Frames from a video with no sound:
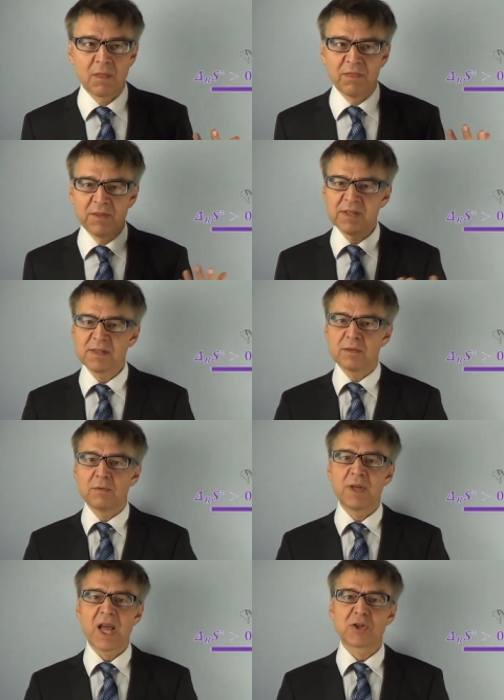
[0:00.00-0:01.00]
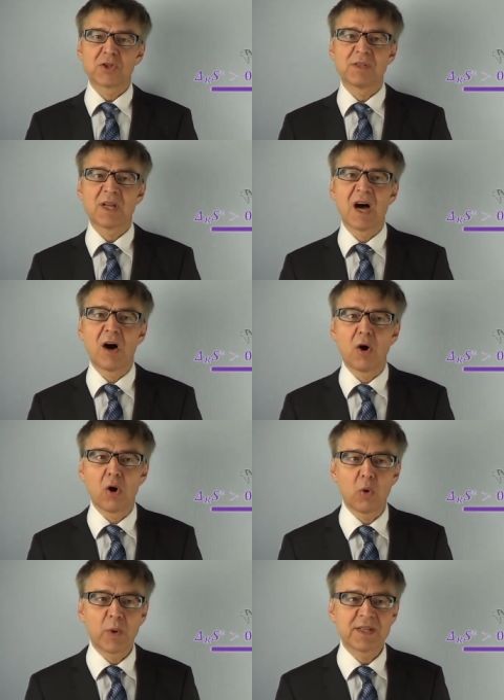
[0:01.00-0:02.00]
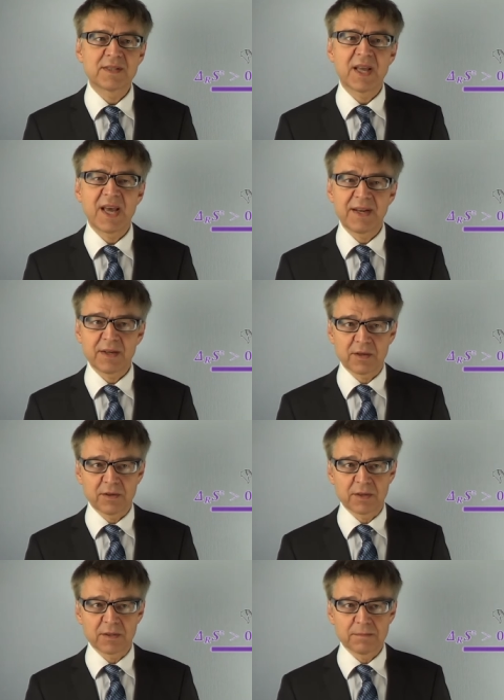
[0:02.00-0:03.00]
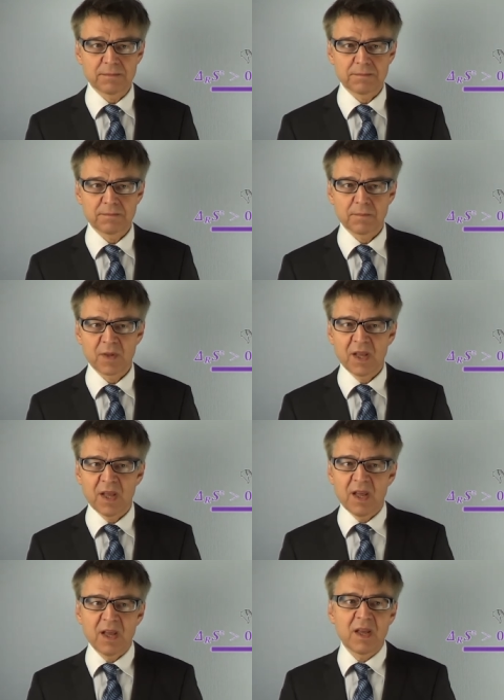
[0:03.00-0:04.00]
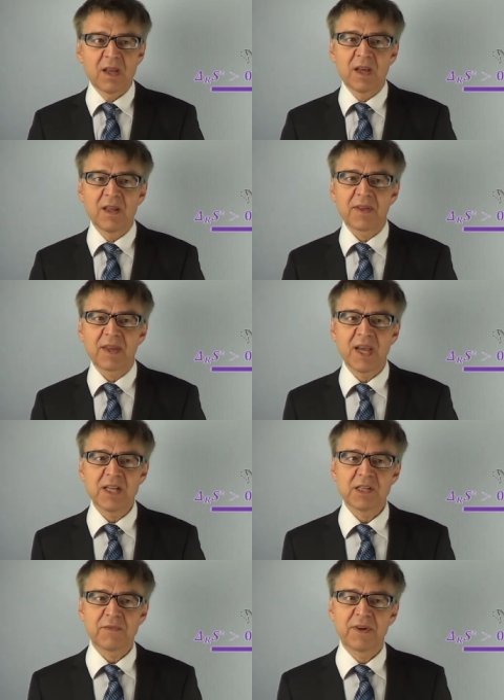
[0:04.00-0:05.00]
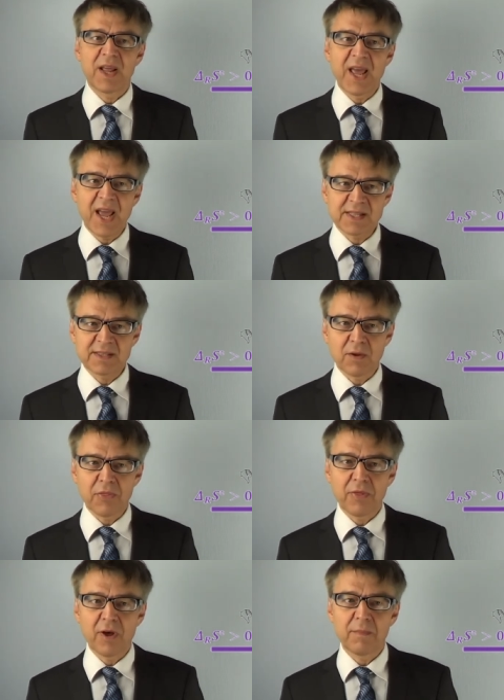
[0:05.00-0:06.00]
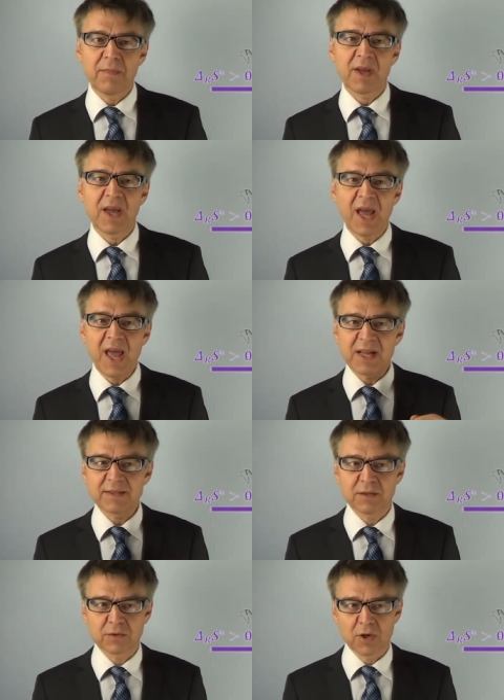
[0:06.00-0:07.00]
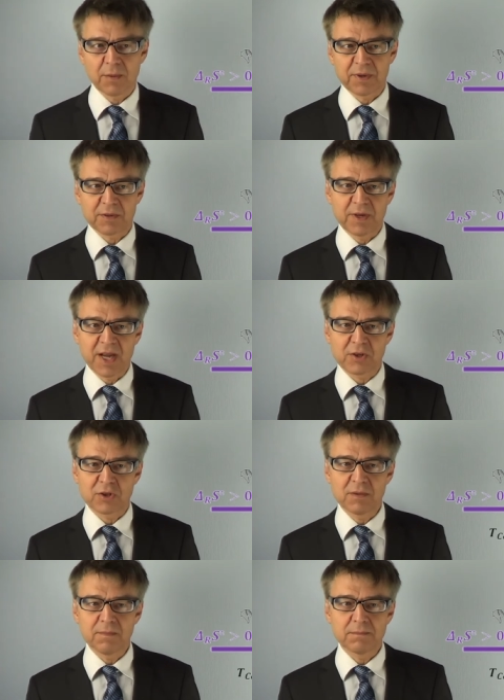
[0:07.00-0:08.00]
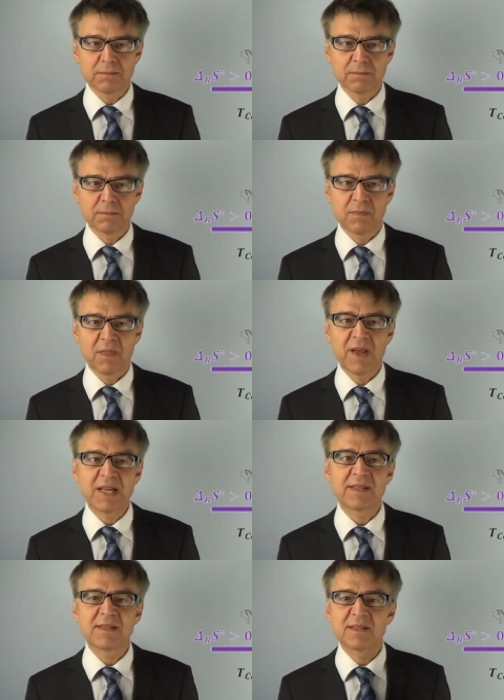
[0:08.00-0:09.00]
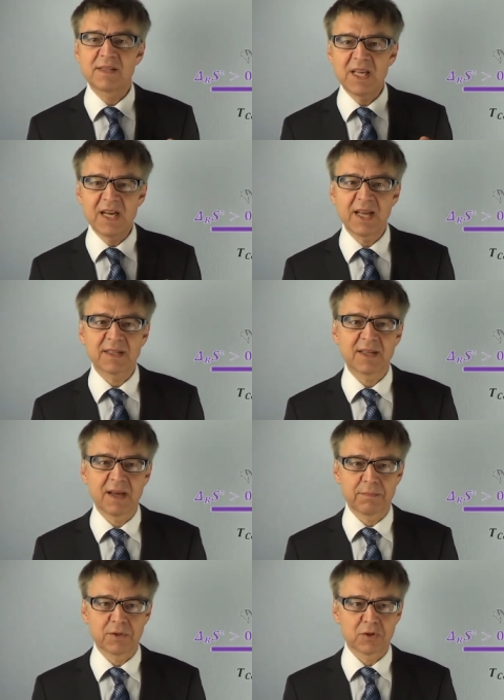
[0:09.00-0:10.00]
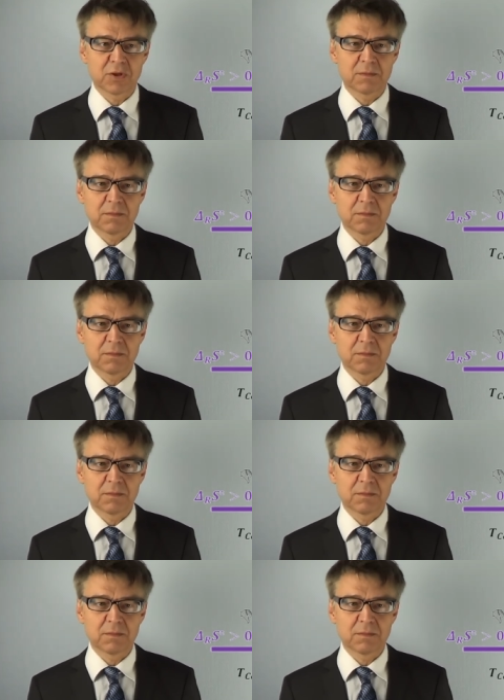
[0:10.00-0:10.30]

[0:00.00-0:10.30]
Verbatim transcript: These reactions are always endergonic. In the case of an exothermic exotropic reaction, there is a ceiling temperature.